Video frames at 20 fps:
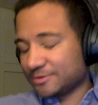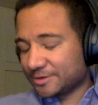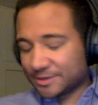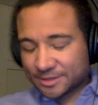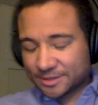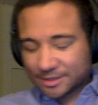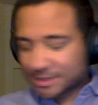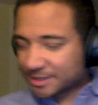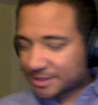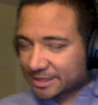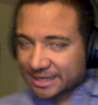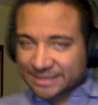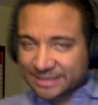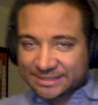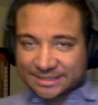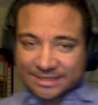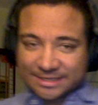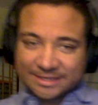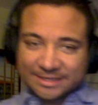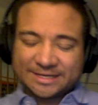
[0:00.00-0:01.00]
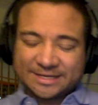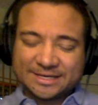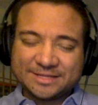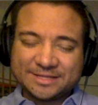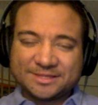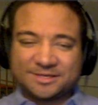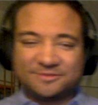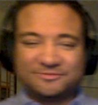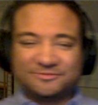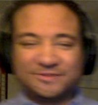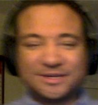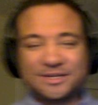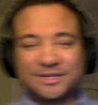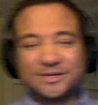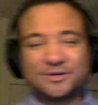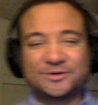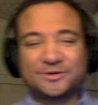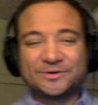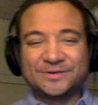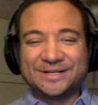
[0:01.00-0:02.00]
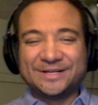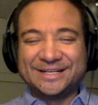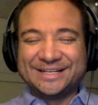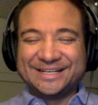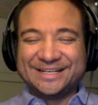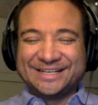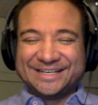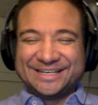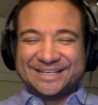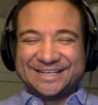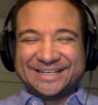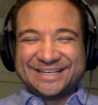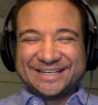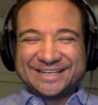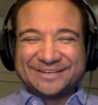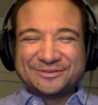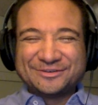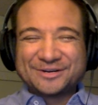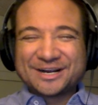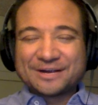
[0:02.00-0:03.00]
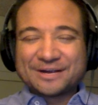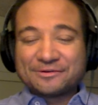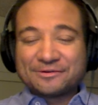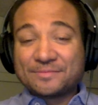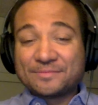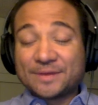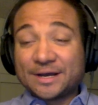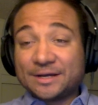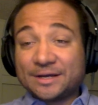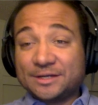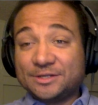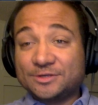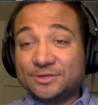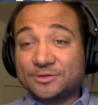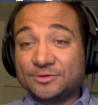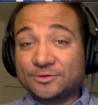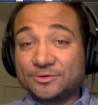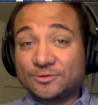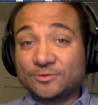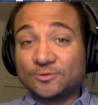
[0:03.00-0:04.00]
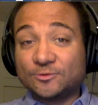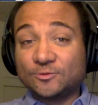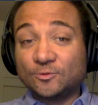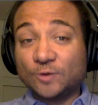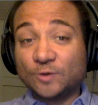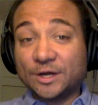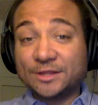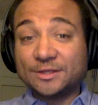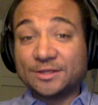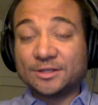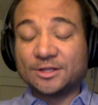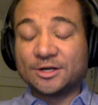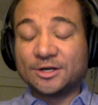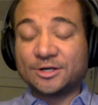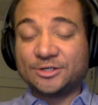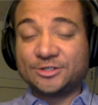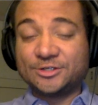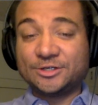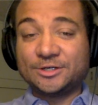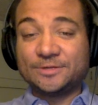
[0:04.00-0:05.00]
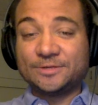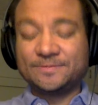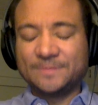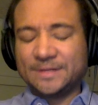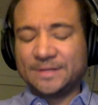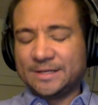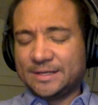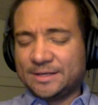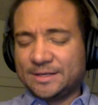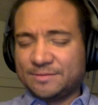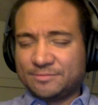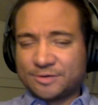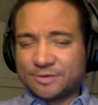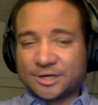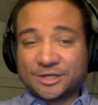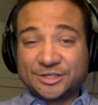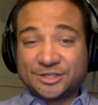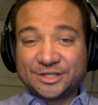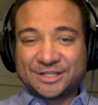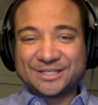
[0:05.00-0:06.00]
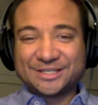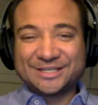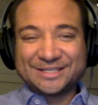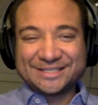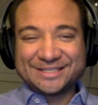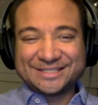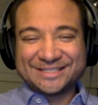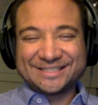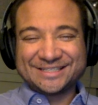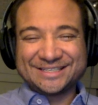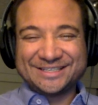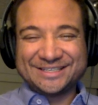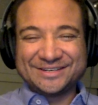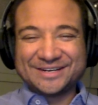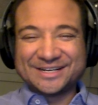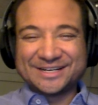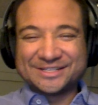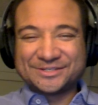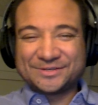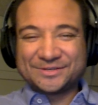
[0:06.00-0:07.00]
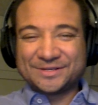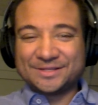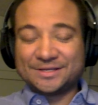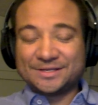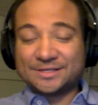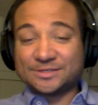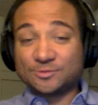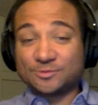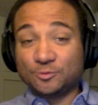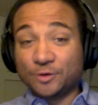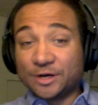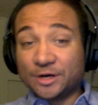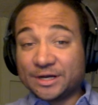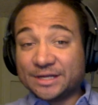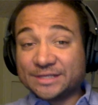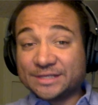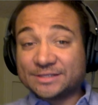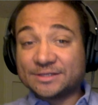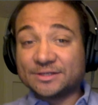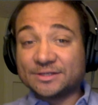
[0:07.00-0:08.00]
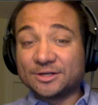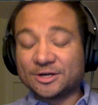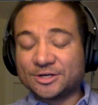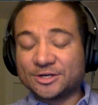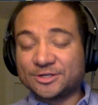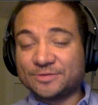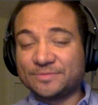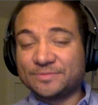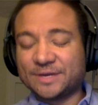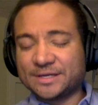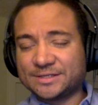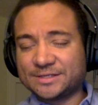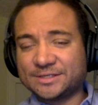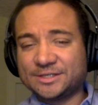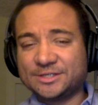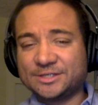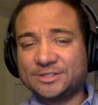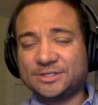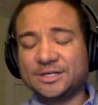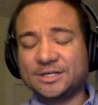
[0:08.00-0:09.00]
I said in the video, where I remind you what the larger project is, you're answering this. What is the larger message